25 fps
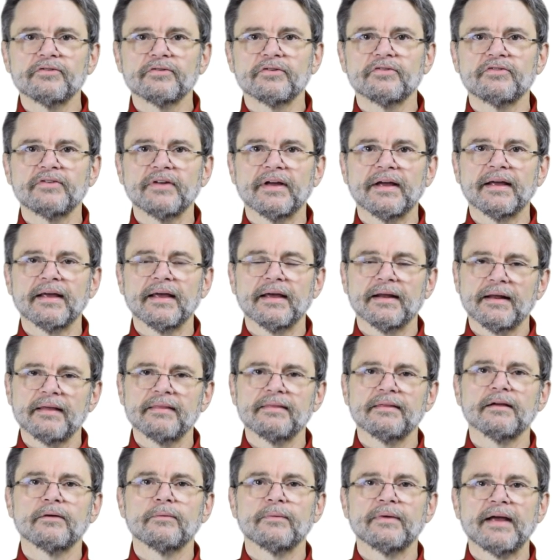interesting. And I
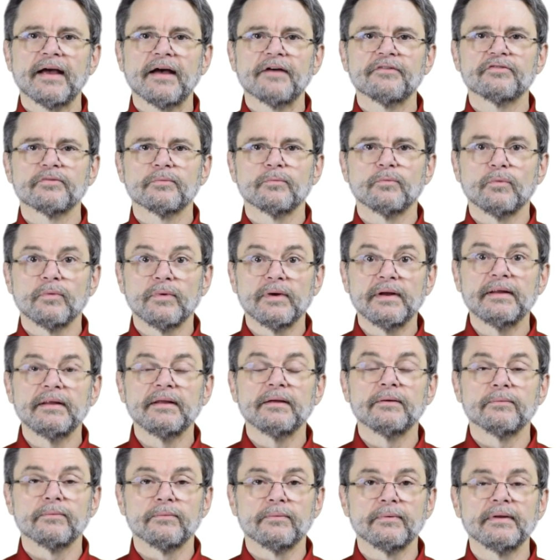think we have some
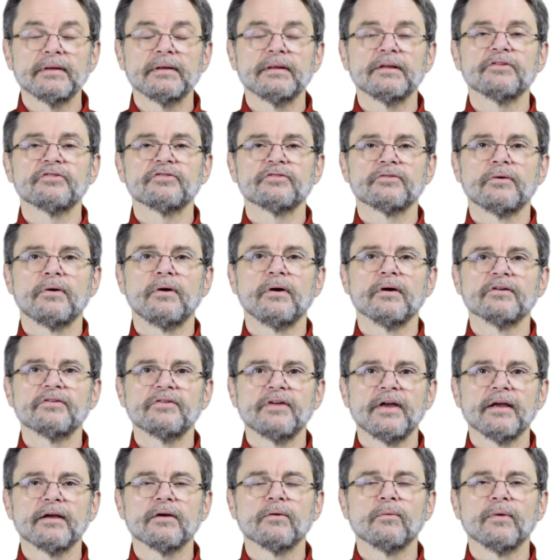really, really strong
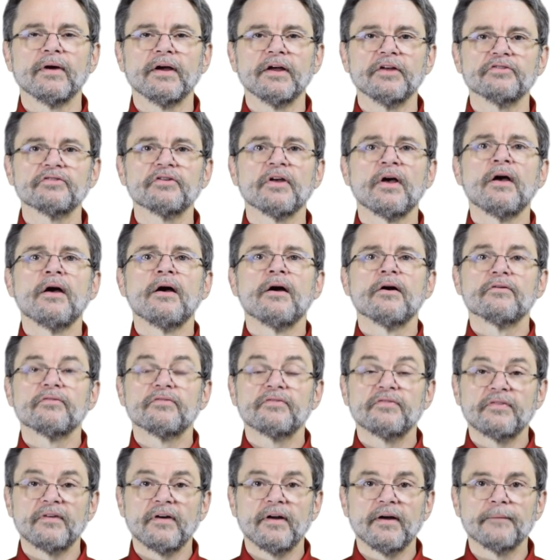takeaways
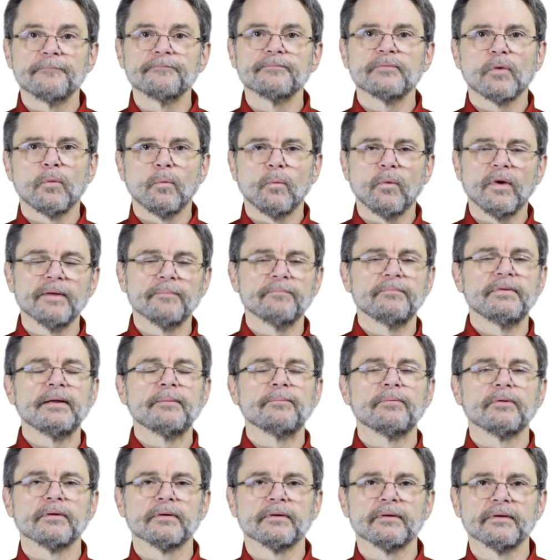from what
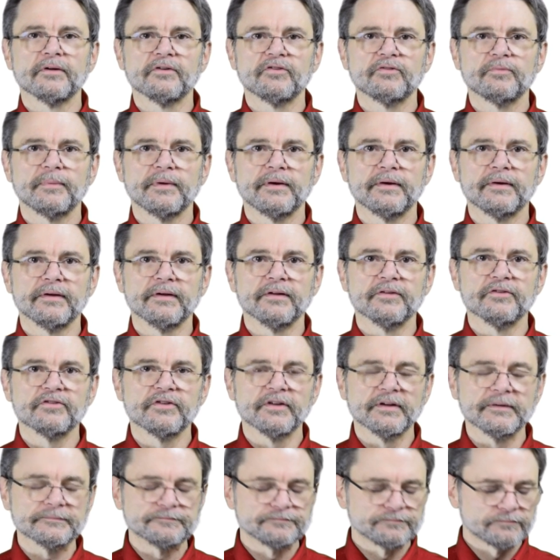people are
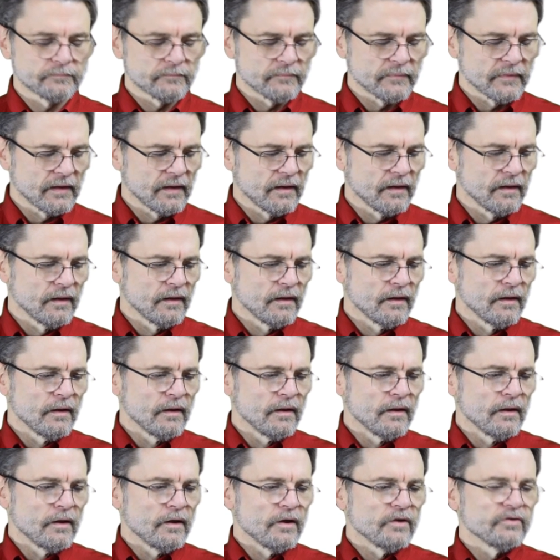experiencing.
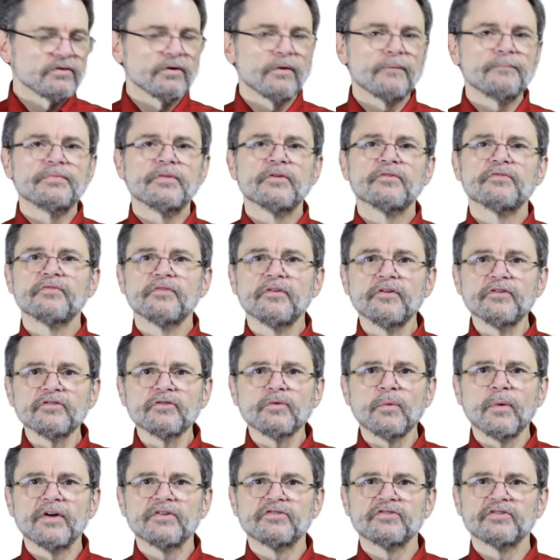So the
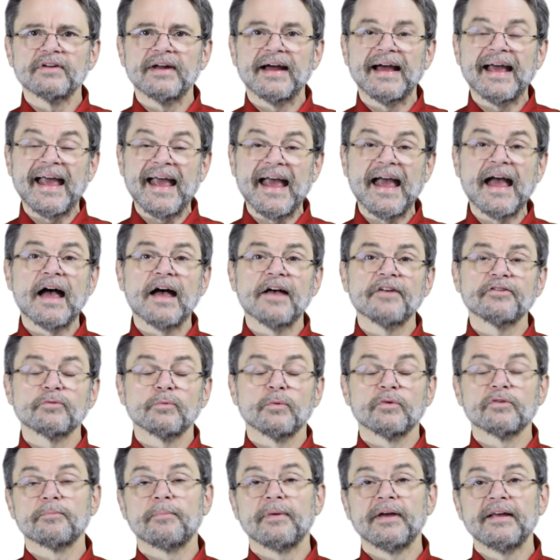first question I
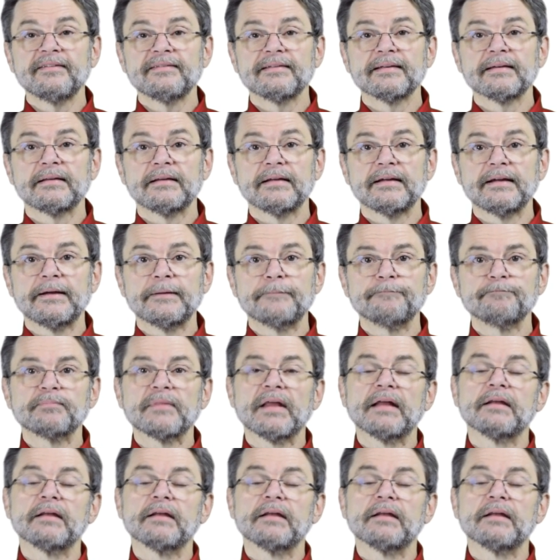asked was basically,